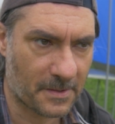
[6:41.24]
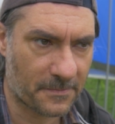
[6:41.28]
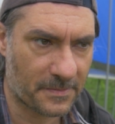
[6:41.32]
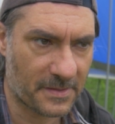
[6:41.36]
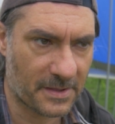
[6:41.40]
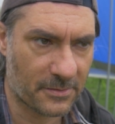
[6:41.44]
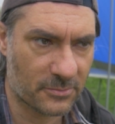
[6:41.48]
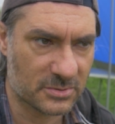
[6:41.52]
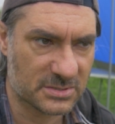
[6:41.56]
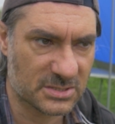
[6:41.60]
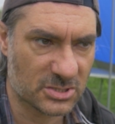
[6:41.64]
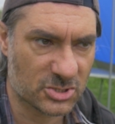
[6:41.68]

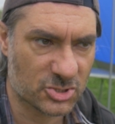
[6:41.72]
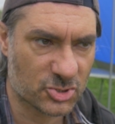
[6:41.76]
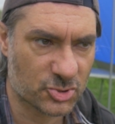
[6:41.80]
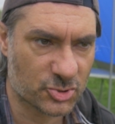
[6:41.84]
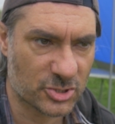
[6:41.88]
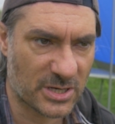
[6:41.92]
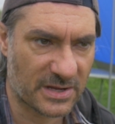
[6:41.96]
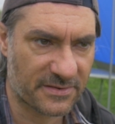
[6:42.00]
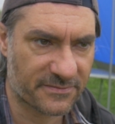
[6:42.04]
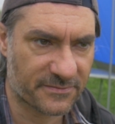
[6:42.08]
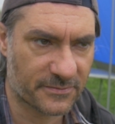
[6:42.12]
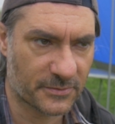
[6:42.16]
There was a
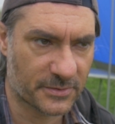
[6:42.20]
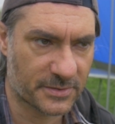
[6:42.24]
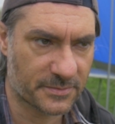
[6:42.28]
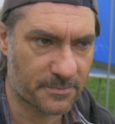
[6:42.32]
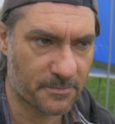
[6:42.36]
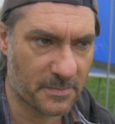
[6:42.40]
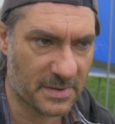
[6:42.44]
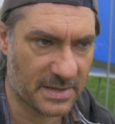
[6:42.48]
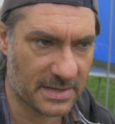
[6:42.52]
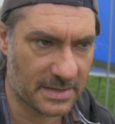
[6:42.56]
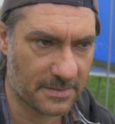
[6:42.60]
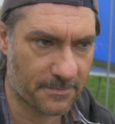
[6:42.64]
Stratford
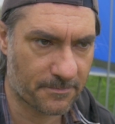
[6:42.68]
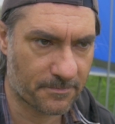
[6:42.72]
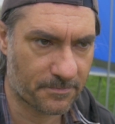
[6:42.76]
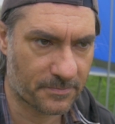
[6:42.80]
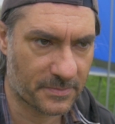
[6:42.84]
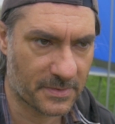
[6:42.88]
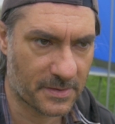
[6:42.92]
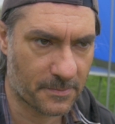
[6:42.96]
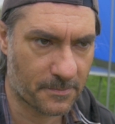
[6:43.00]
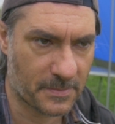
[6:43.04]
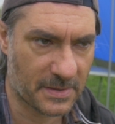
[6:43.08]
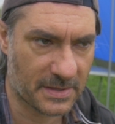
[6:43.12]
meet,
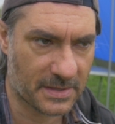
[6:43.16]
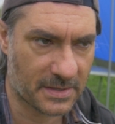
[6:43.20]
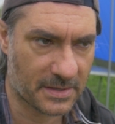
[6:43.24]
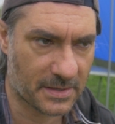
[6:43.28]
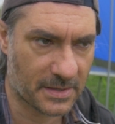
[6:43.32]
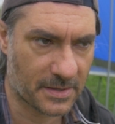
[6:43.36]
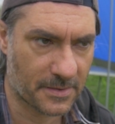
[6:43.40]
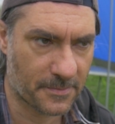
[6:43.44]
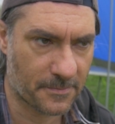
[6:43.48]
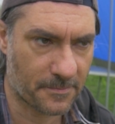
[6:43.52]
the big